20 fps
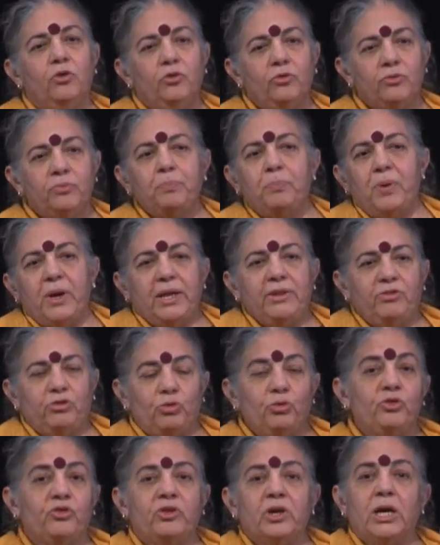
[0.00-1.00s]
spread
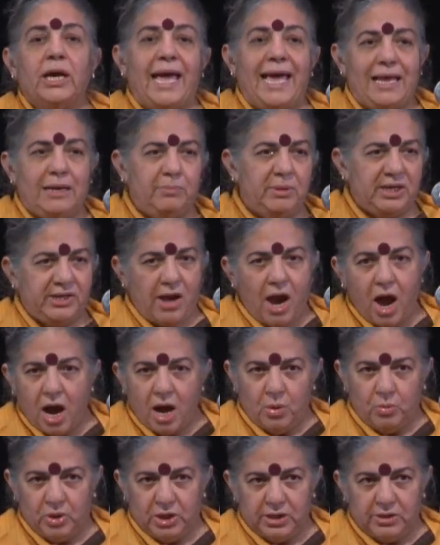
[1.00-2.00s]
through Sir Albert
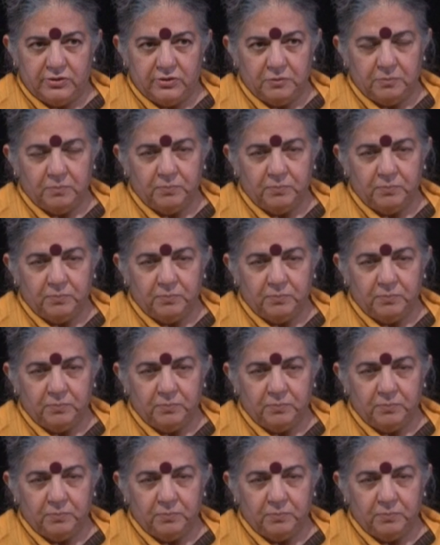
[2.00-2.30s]
Howard,